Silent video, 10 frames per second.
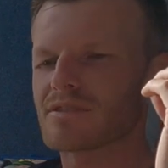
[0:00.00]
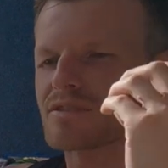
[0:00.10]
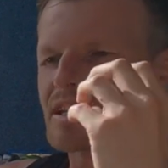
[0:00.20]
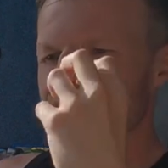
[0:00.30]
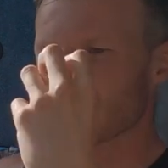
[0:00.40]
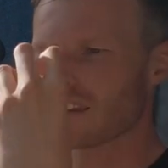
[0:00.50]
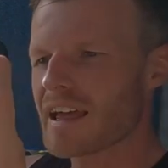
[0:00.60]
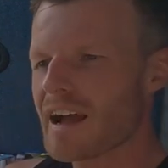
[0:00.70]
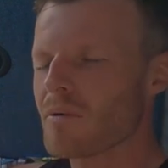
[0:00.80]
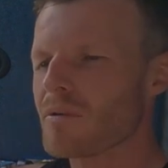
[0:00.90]
just gets
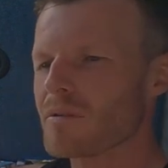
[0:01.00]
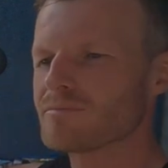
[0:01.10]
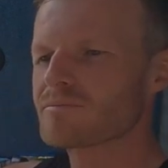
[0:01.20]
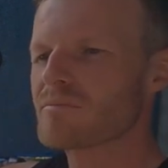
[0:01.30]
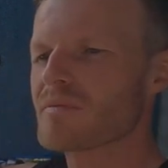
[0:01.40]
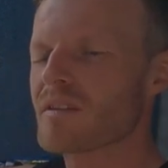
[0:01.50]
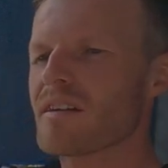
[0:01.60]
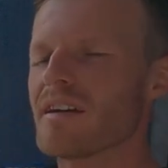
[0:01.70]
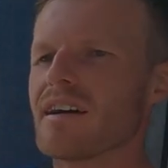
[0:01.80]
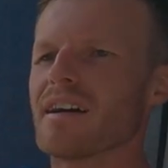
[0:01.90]
let out
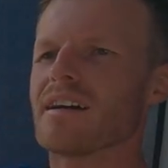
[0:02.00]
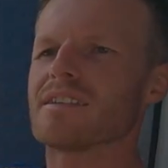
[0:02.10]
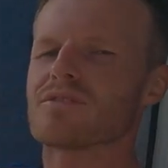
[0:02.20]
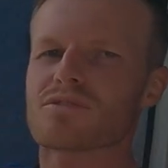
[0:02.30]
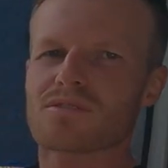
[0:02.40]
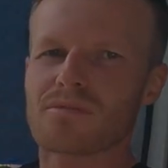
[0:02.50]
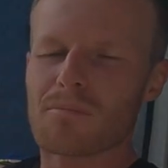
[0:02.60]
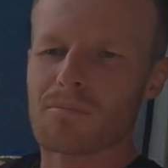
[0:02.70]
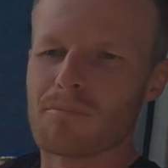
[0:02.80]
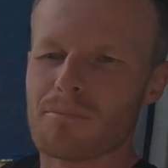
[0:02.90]
and it just
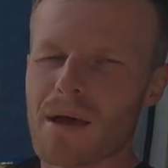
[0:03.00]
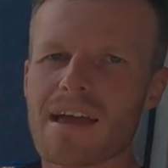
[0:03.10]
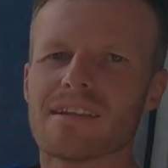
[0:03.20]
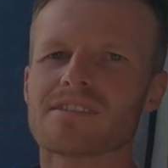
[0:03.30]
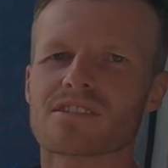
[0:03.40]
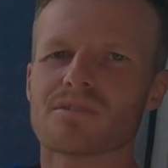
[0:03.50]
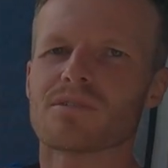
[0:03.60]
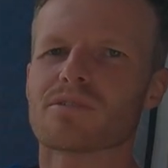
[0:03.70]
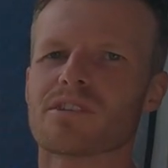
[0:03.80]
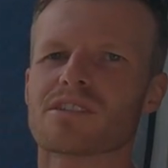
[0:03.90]
burns to a
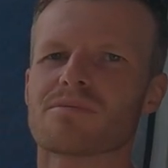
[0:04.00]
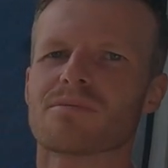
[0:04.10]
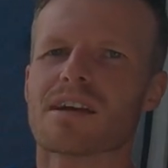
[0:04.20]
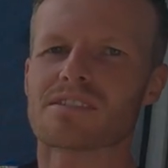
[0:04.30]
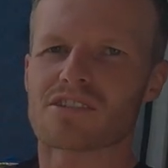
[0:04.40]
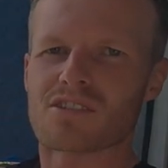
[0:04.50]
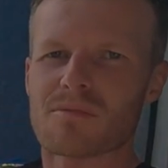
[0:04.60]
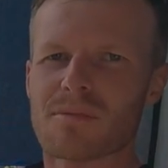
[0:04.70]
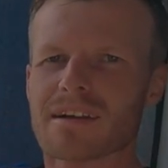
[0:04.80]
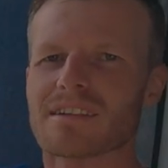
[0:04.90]
crisp as it's
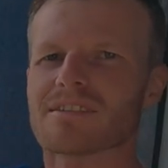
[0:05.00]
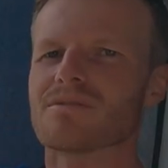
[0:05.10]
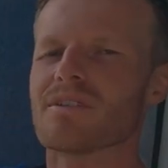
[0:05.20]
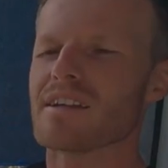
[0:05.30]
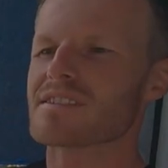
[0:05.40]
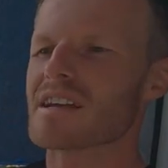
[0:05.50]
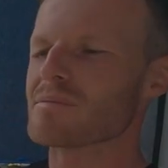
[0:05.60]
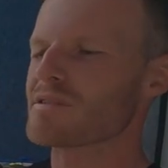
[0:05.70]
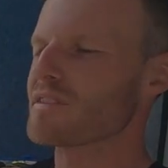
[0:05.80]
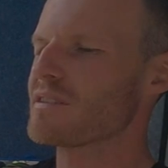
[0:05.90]
coming back into Earth's
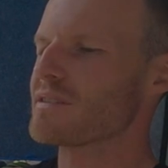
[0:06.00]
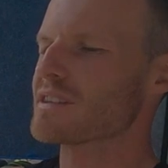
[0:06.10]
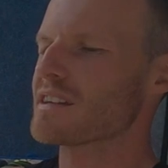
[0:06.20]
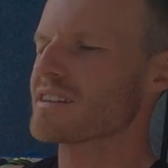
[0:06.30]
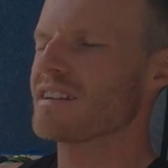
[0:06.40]
atmosphere, he says.